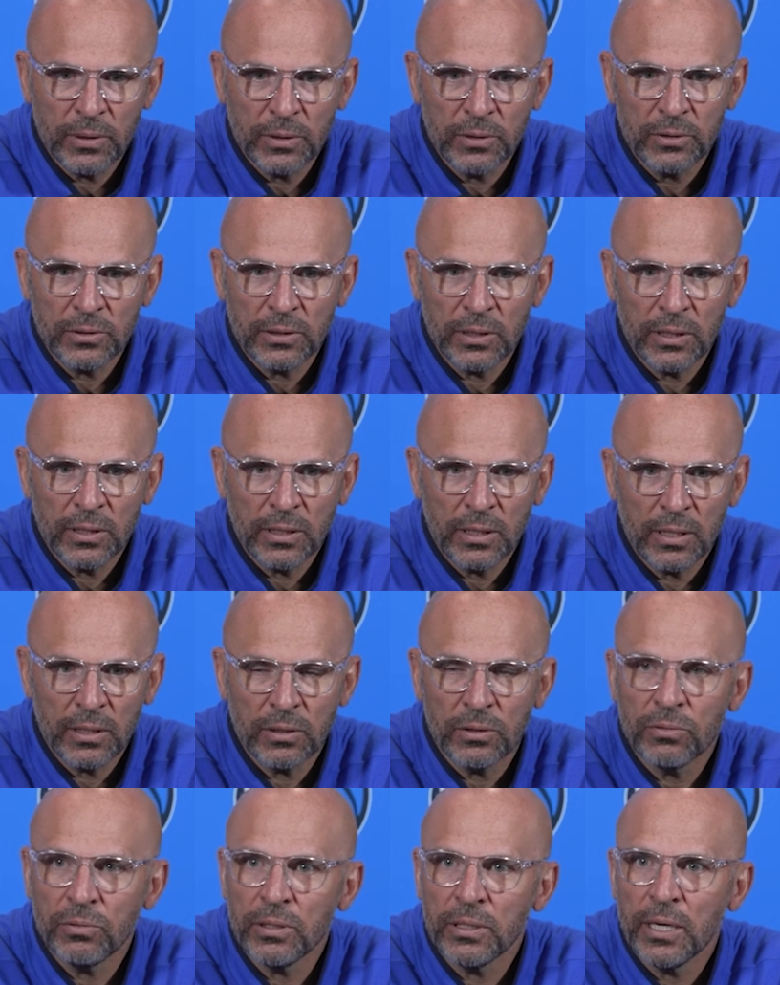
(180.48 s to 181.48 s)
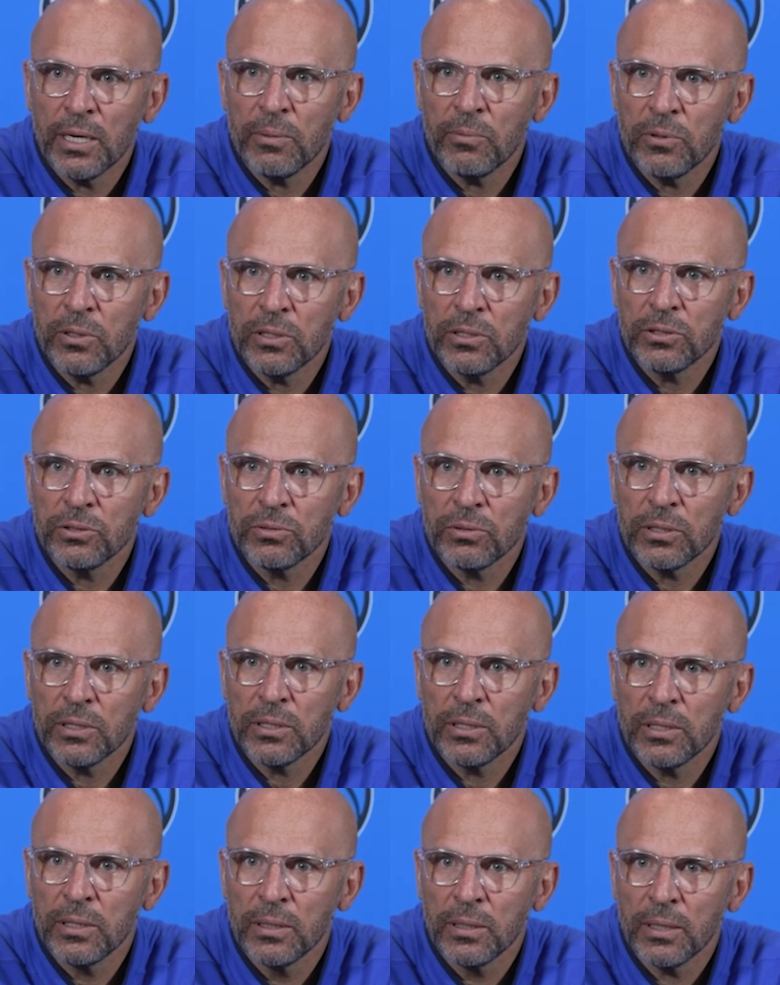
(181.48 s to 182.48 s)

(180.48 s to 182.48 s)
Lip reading: understand they had a three-game winning streak.